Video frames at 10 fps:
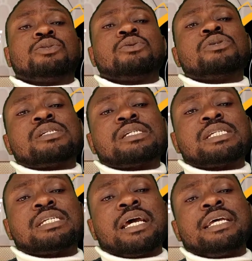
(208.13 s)
to
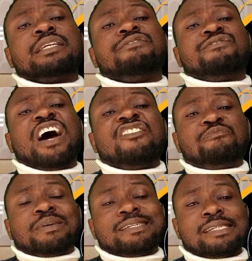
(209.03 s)

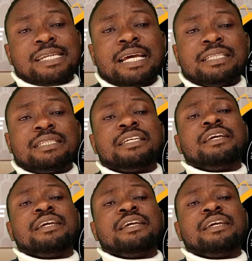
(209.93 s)
85%